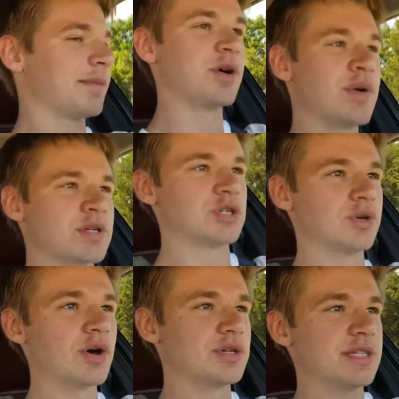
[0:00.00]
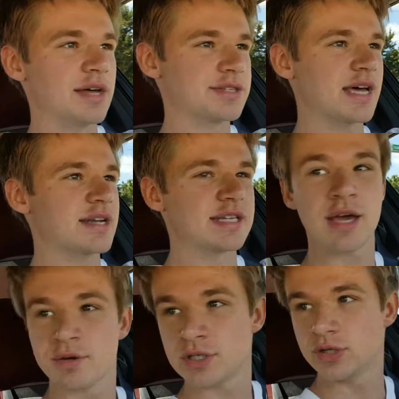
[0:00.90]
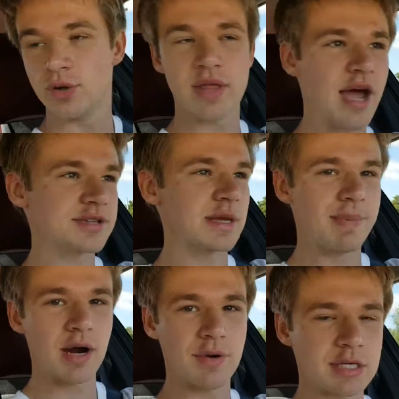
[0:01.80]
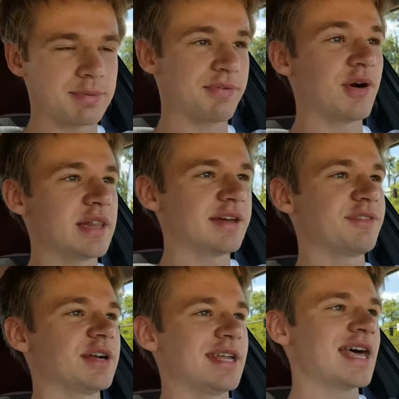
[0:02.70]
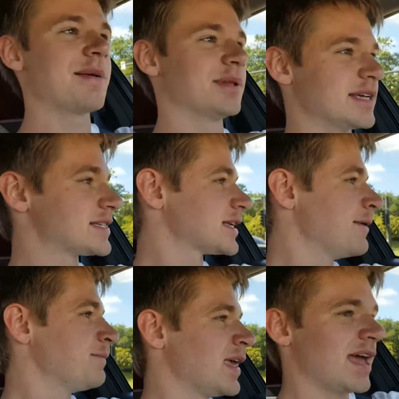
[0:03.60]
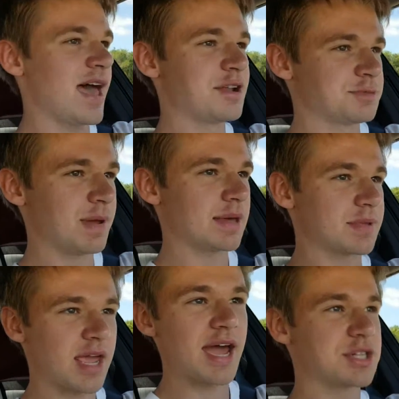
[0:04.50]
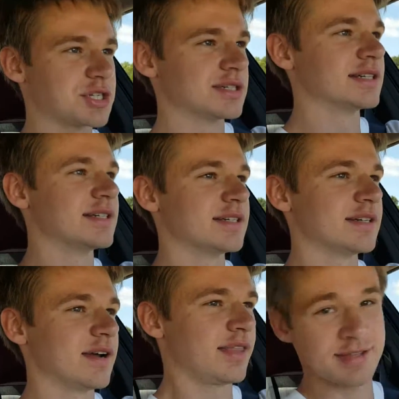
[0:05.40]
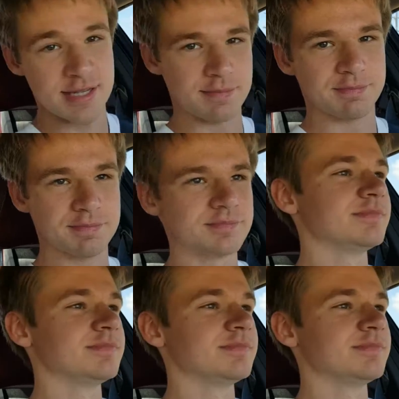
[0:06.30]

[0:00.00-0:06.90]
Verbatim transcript: I'm going to go to the other side of town to the house at power washed before I left for Indianapolis, and just pick up the cash. And that's it.